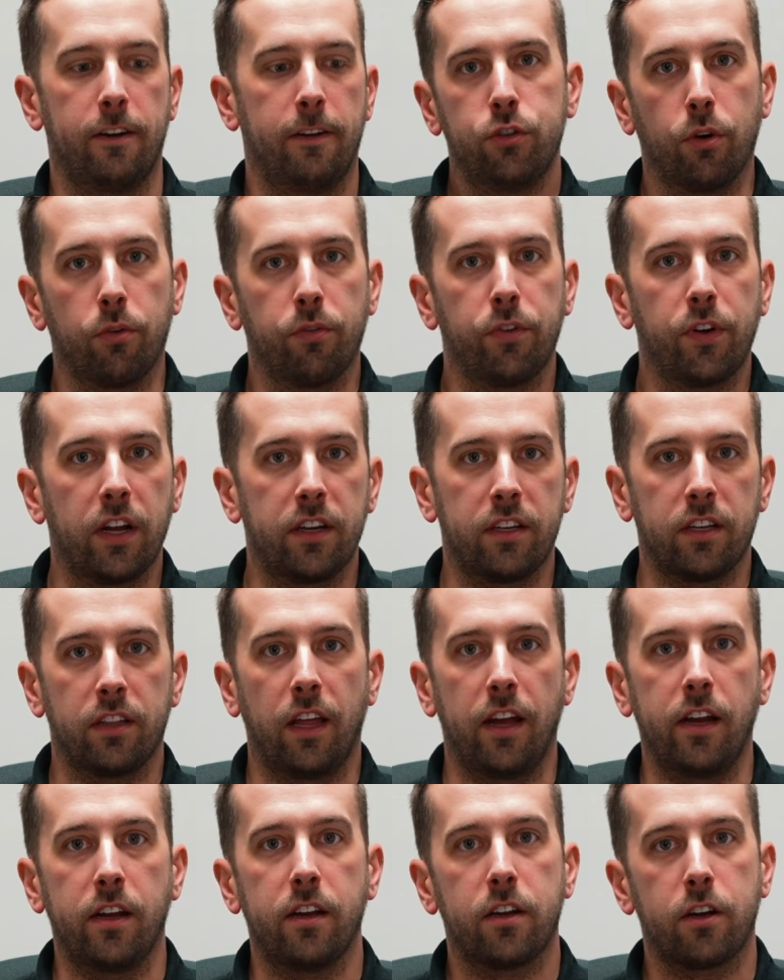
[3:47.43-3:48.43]
Don't forget to
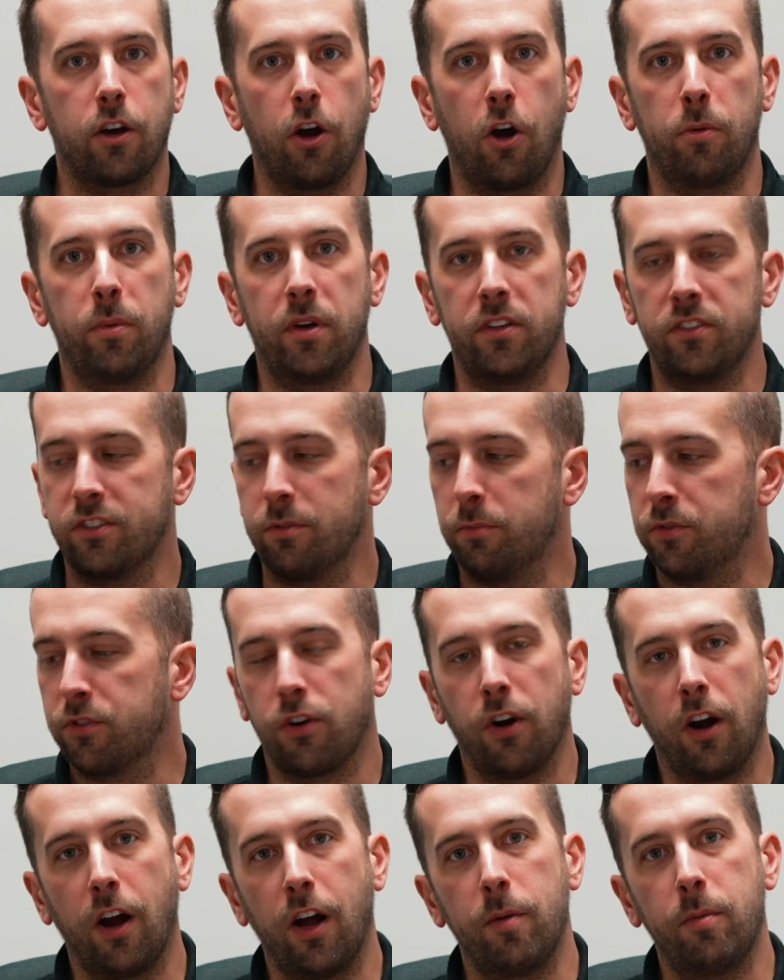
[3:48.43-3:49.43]
like, comment,
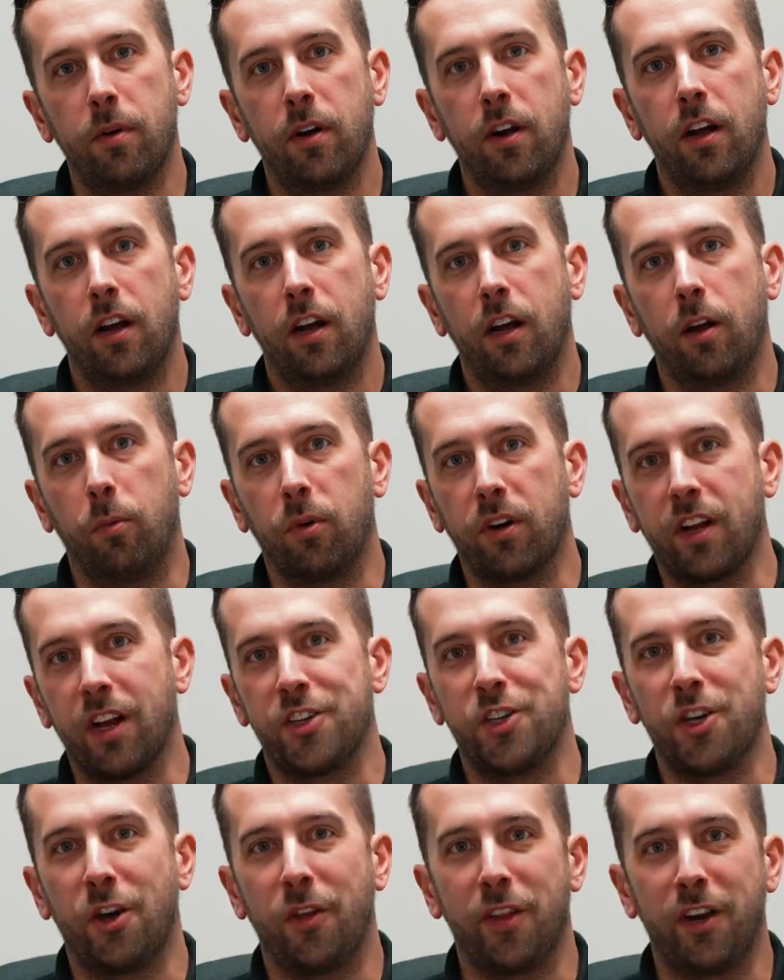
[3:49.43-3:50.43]
subscribe, and we'll
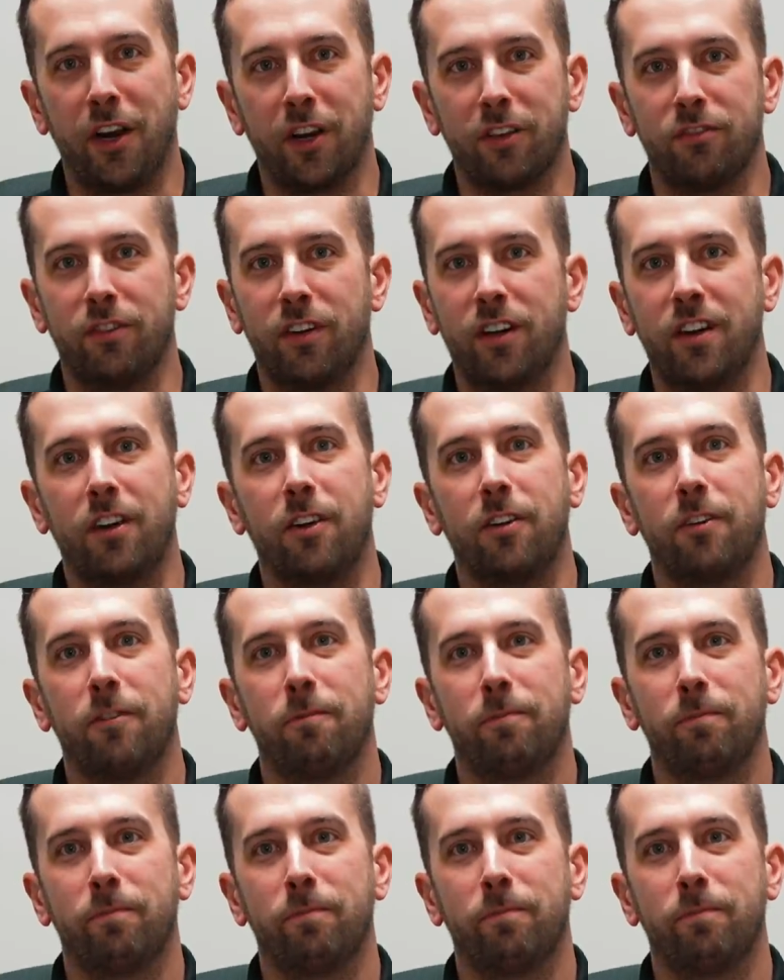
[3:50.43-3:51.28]
catch you on the next video.